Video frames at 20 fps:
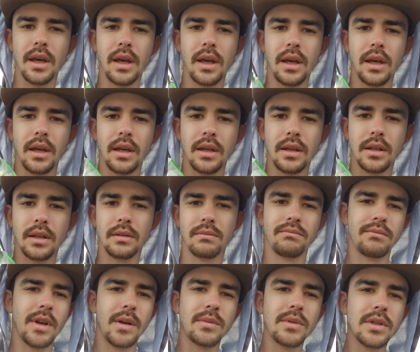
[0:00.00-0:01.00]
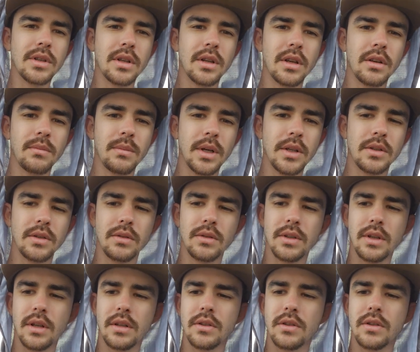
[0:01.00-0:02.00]
And I'm just going to give my 2
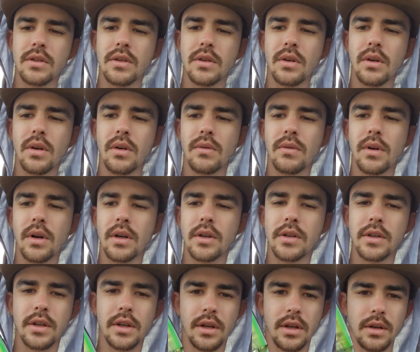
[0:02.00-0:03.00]
cents over it.